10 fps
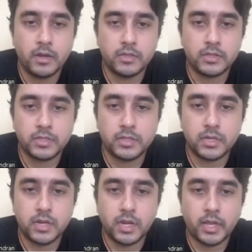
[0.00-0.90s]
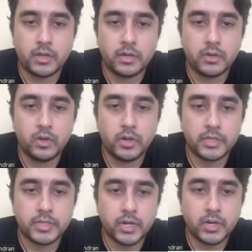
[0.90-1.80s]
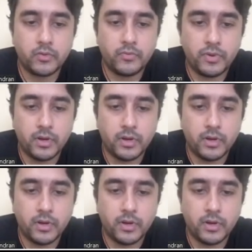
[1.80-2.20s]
this is it. Like you'll get a set of